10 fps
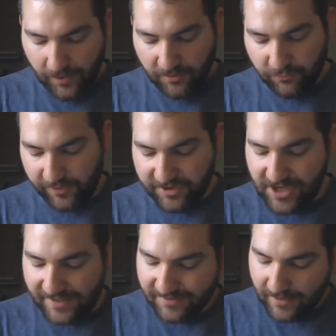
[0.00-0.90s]
For the
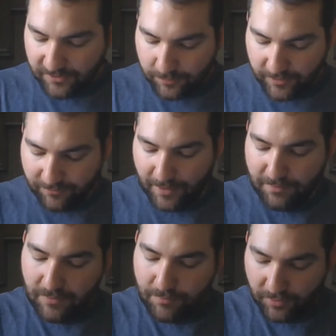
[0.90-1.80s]
chastisement of my
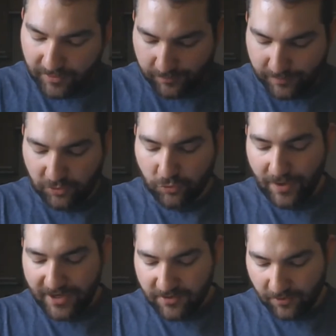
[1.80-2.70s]
people has been
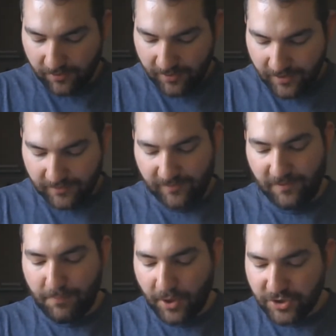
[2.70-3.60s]
greater than
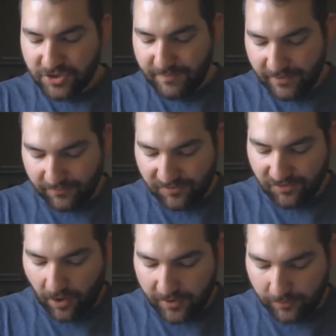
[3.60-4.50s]
the punishment of
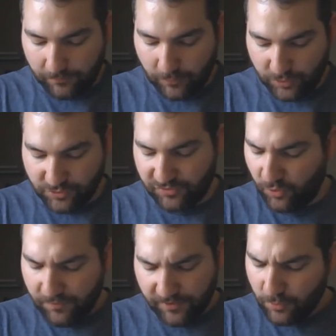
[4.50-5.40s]
Sodom, which was
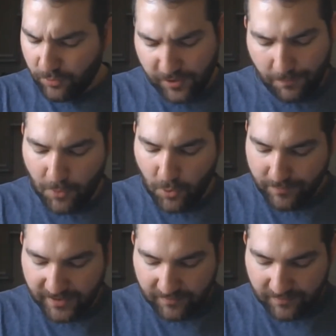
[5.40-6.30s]
overthrown in a
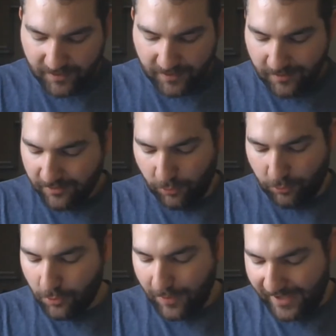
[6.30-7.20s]
moment, though
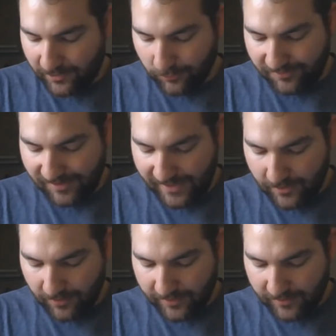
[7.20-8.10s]
no hand was laid
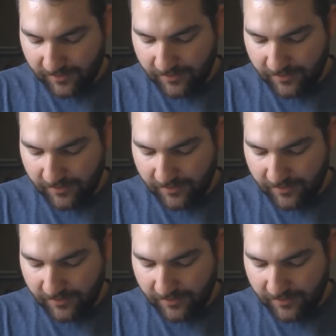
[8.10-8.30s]
on it.